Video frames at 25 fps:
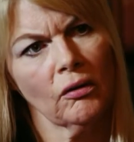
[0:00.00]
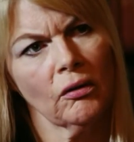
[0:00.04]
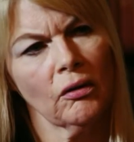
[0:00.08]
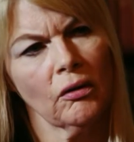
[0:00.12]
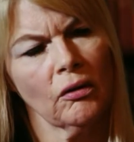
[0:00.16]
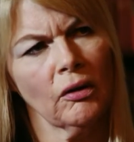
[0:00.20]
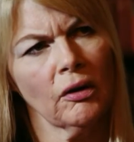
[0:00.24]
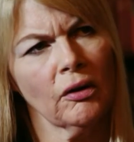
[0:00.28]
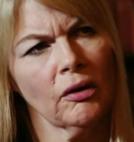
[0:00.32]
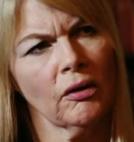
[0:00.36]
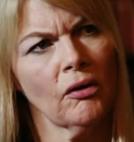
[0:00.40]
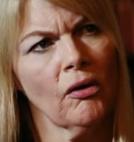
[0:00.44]

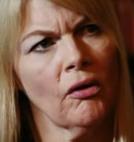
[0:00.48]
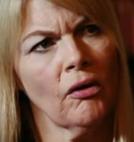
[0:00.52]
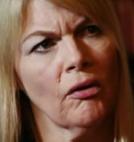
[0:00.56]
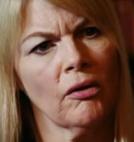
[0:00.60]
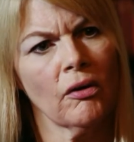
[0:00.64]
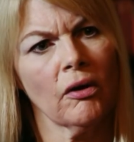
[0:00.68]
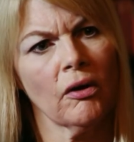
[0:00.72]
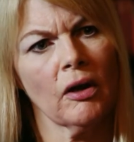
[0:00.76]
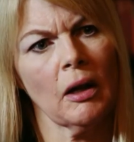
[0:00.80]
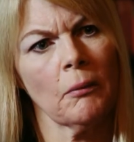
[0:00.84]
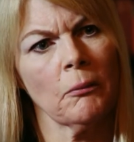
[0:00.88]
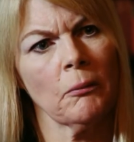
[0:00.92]
I
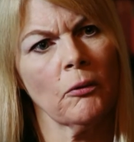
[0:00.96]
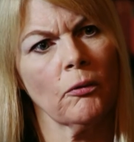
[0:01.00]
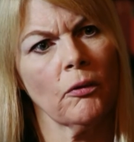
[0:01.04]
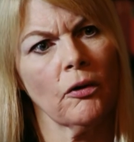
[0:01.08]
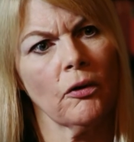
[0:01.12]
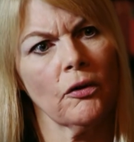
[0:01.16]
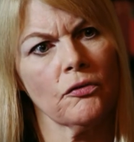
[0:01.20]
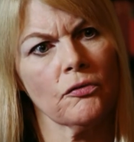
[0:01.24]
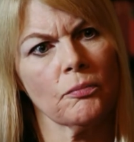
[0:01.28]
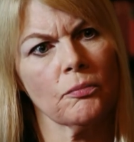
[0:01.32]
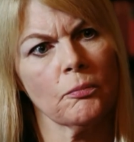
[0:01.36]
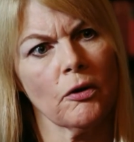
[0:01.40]
can't
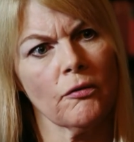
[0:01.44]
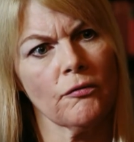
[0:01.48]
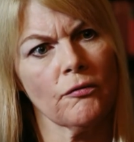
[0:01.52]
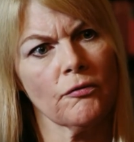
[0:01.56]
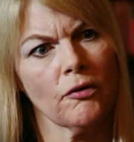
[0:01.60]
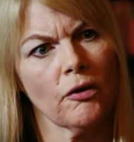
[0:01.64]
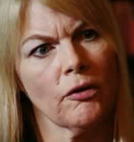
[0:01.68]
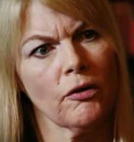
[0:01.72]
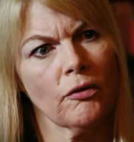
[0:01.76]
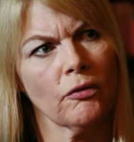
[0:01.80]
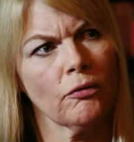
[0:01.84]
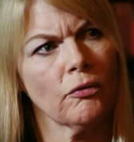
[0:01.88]
glamorise my
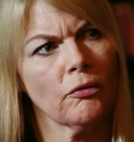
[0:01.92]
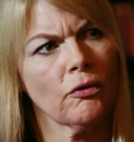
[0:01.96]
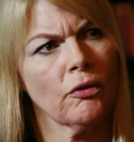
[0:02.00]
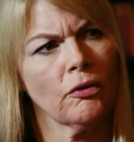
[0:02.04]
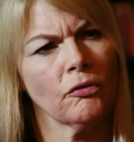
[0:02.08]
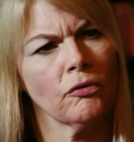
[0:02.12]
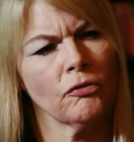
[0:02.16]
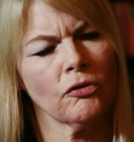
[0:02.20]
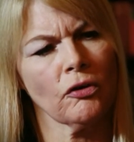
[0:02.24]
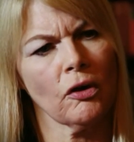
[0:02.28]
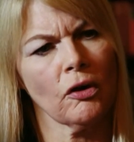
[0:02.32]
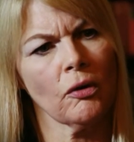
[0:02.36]
father,
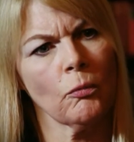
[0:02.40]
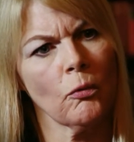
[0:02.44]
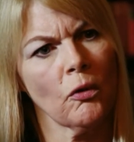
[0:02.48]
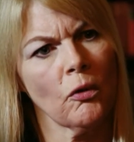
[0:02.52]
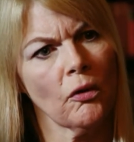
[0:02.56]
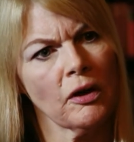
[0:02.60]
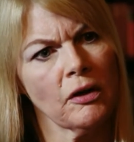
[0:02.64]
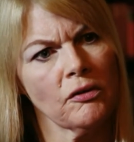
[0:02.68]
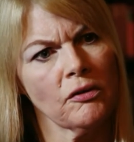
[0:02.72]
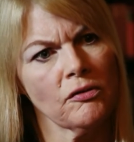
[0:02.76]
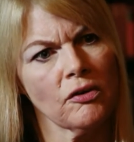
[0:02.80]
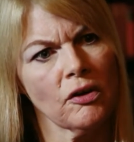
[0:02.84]
condone
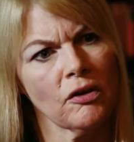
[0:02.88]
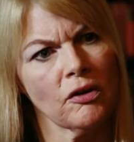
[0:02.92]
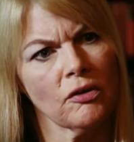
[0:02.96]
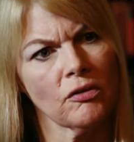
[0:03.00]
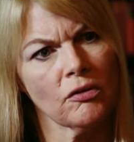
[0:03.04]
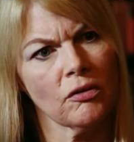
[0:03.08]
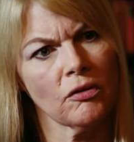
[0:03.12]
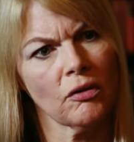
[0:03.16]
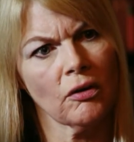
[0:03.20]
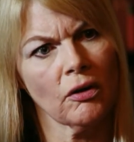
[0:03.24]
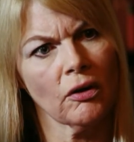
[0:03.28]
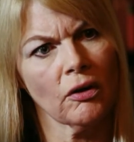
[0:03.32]
what he did.
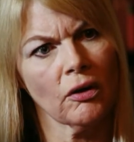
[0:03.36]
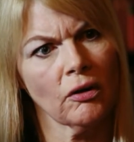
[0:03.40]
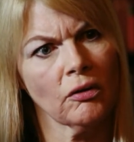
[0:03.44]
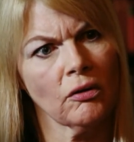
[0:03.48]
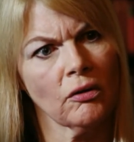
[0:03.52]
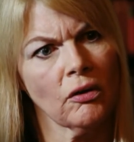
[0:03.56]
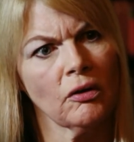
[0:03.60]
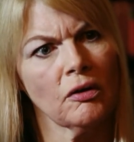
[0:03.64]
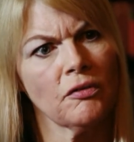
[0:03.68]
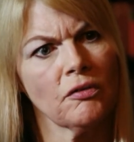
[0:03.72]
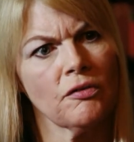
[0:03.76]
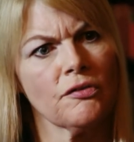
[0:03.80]
I can
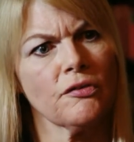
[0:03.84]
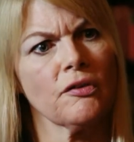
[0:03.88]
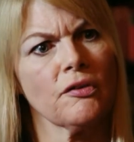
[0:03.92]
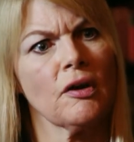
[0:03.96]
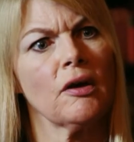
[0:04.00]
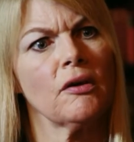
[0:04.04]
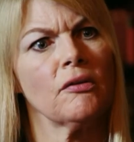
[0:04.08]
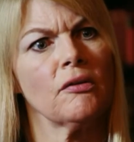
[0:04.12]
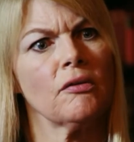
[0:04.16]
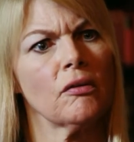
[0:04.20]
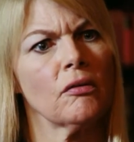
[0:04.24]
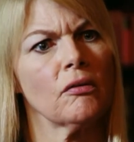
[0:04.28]
only
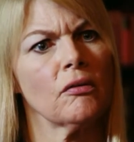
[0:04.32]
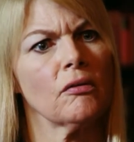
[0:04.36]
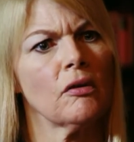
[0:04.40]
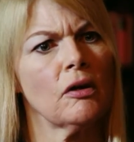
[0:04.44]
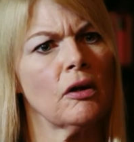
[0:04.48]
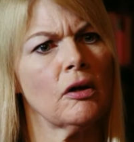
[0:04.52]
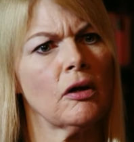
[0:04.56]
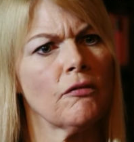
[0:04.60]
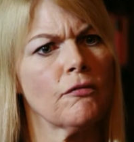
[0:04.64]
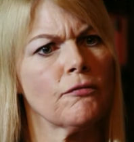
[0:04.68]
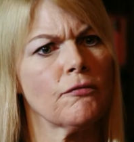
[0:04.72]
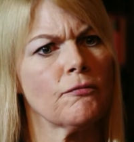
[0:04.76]
say that the
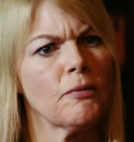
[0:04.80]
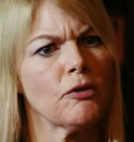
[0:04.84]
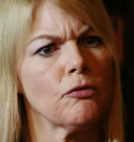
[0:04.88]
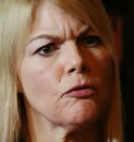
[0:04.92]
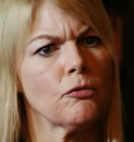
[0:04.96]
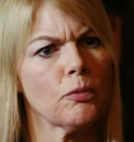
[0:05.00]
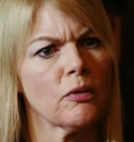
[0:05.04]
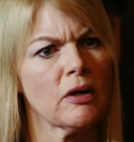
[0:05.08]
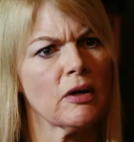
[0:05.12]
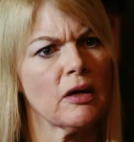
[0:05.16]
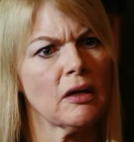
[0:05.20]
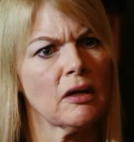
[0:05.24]
love
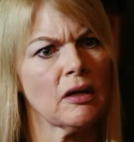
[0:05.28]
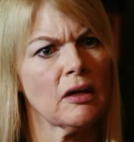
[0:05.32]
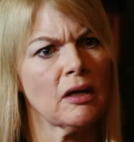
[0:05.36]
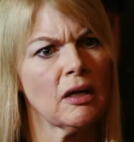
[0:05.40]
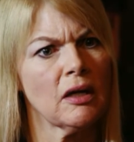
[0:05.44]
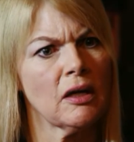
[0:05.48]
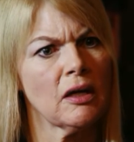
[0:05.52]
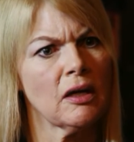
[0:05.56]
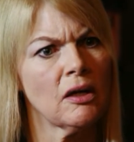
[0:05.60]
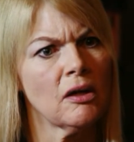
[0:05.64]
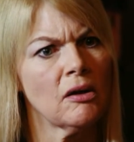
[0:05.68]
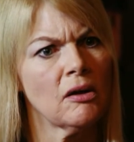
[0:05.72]
between
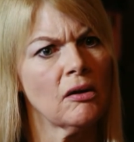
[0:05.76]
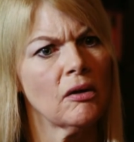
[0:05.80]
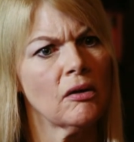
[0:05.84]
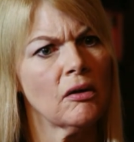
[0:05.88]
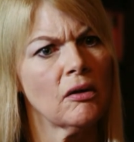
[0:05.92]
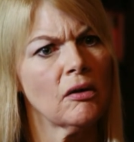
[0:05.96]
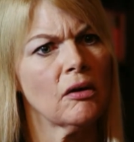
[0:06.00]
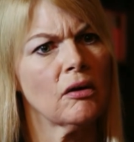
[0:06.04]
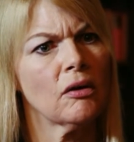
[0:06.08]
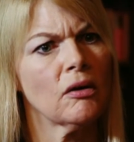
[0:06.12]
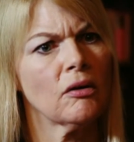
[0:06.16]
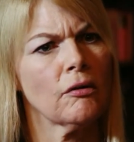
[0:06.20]
he
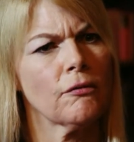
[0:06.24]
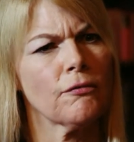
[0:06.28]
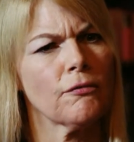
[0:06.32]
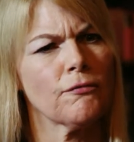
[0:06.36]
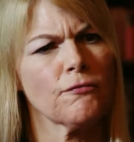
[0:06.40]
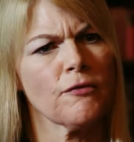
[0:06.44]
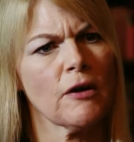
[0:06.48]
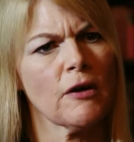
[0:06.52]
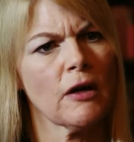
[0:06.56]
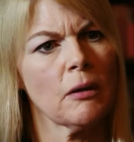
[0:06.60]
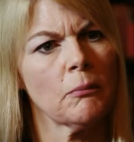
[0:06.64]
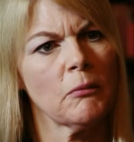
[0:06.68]
and our
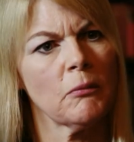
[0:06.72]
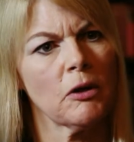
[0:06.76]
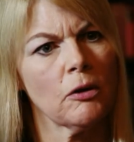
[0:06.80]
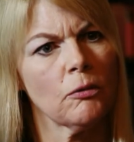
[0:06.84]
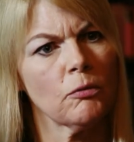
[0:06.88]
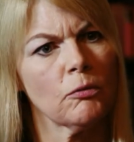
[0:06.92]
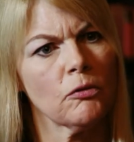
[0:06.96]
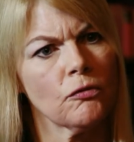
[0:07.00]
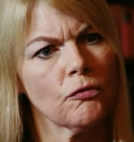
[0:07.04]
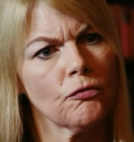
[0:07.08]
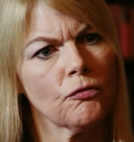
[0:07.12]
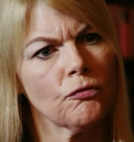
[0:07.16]
family
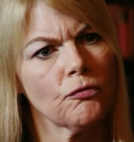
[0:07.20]
was